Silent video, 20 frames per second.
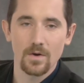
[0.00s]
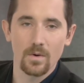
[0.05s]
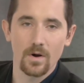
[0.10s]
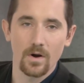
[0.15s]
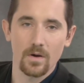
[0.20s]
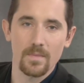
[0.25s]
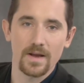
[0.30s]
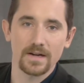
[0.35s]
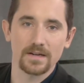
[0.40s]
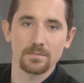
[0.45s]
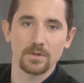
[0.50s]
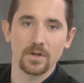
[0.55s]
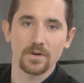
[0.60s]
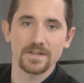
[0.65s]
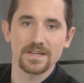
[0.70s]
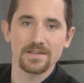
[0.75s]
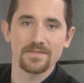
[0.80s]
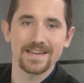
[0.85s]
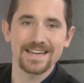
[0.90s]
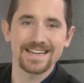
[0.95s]
Welcome back to
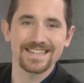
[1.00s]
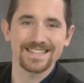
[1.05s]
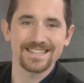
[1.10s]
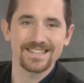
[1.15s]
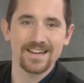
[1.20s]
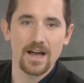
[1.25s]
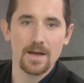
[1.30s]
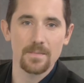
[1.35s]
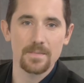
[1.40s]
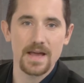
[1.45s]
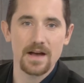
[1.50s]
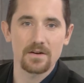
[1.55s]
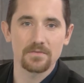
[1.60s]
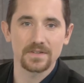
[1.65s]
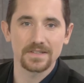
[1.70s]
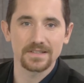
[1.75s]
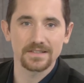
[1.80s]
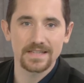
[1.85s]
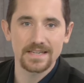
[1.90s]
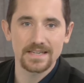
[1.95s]
BlockTV. It's time now
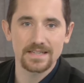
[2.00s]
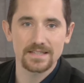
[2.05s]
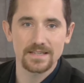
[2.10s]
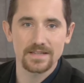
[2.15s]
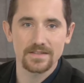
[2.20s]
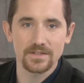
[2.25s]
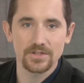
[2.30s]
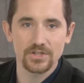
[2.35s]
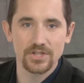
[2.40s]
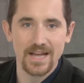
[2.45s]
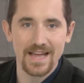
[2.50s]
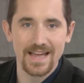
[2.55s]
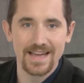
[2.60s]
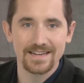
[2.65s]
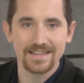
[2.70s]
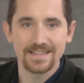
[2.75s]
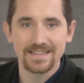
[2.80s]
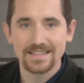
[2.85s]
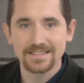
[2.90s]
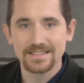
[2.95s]
for Links in the
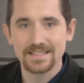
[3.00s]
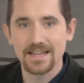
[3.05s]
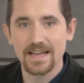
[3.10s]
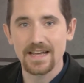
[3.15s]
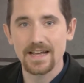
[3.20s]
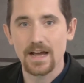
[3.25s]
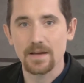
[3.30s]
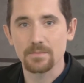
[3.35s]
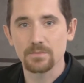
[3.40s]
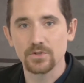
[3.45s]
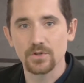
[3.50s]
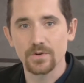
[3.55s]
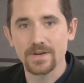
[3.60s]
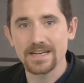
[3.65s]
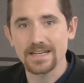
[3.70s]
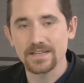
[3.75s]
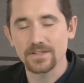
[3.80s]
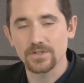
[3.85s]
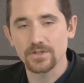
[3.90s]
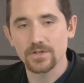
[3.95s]
Chain. Today I'm
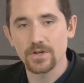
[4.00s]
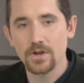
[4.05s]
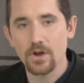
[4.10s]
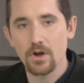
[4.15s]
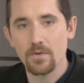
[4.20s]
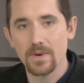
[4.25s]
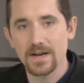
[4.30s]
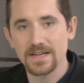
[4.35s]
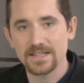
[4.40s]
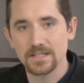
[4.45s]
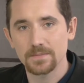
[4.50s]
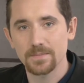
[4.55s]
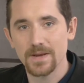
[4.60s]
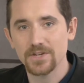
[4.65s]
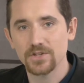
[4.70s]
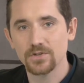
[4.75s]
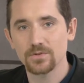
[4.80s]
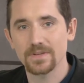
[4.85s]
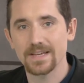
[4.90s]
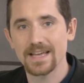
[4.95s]
joined in studio by
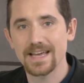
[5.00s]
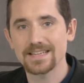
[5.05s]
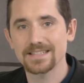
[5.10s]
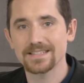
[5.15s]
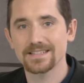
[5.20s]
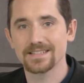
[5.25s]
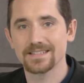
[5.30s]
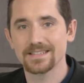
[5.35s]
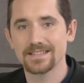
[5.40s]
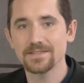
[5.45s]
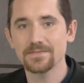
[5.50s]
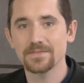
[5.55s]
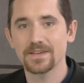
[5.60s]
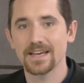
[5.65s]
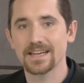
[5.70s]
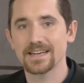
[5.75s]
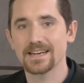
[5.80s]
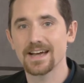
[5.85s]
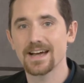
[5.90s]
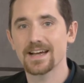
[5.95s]
special guests Ziv
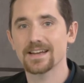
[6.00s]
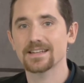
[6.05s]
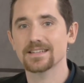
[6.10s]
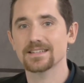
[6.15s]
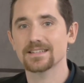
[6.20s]
Kanan,